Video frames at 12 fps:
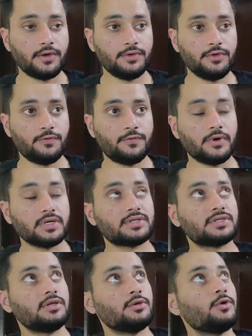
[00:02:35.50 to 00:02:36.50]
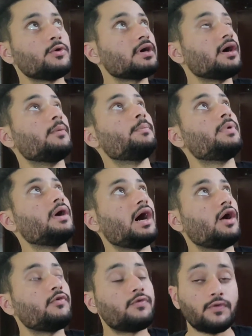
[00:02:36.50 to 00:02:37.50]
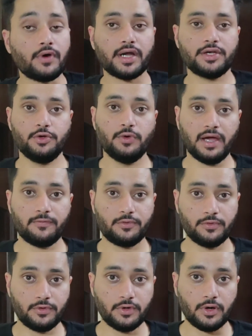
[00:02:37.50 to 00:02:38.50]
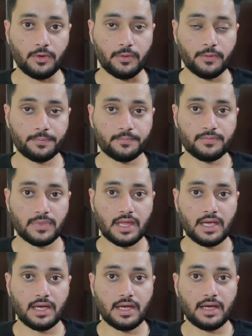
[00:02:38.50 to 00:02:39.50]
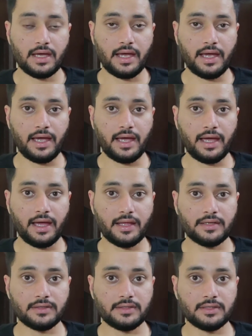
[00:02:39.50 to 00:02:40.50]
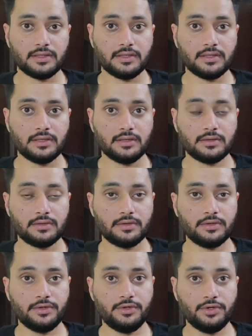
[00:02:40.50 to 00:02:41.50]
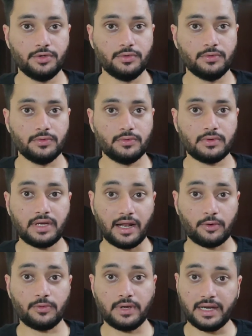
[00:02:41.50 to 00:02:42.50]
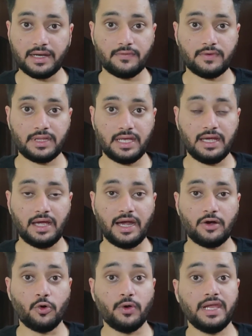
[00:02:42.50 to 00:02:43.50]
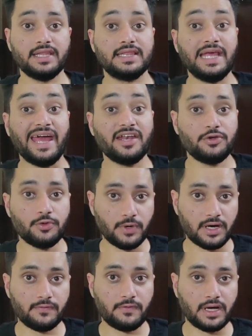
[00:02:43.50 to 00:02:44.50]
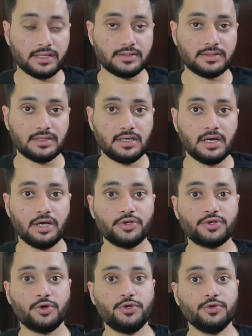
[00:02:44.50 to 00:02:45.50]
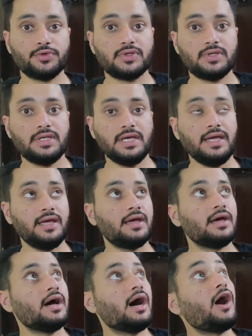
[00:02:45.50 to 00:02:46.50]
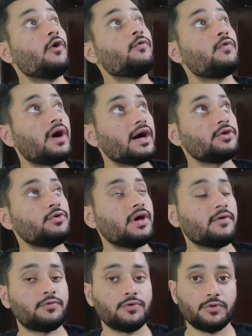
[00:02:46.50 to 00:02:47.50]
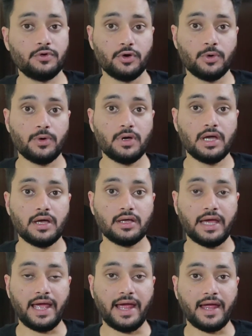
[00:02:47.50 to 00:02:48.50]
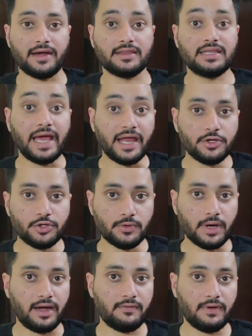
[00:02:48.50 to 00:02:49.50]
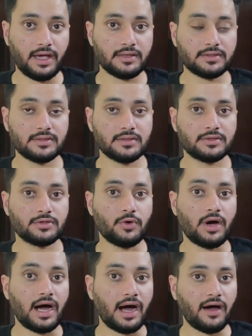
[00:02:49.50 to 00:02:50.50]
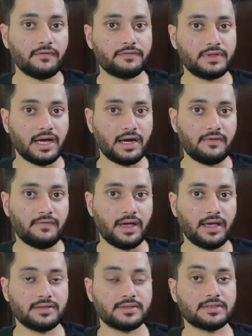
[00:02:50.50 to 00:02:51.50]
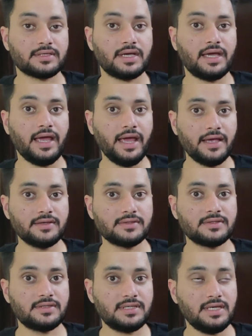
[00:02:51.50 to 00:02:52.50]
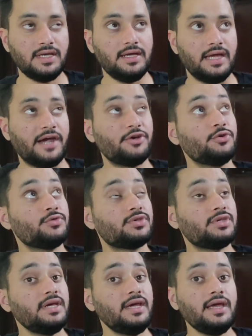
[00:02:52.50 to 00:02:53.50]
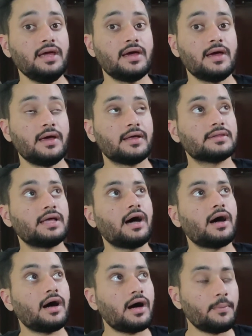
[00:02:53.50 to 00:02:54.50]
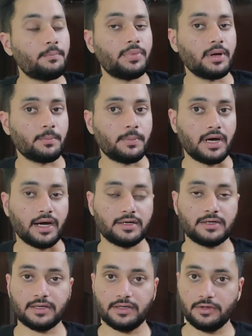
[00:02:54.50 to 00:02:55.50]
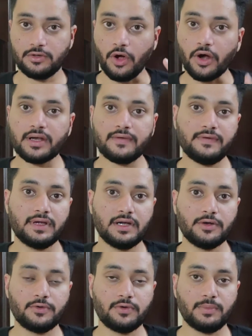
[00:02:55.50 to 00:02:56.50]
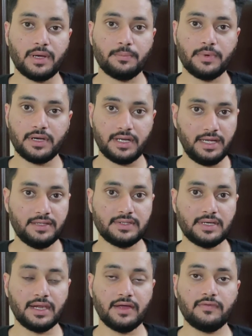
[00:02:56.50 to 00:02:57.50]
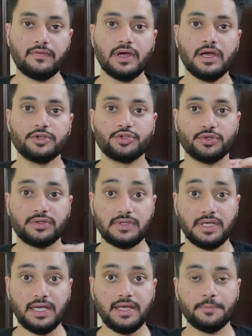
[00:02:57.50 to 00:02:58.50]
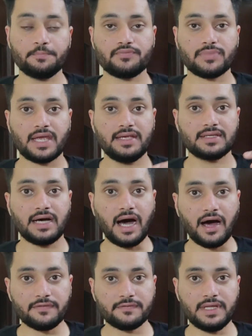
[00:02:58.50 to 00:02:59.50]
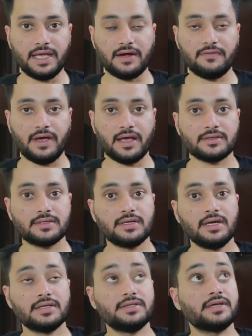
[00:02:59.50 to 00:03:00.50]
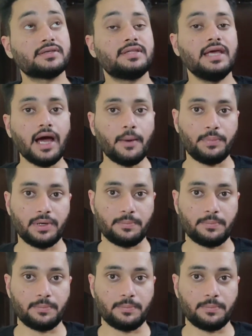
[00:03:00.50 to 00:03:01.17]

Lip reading: you first look up how far you have to go, and you calculate everything, and only then you advance. So you see how far you have to go, and then you advance. So half the advance is C, and you see the upper part. Not difficult to remember, easy glyph. So C is half the advance, just the upper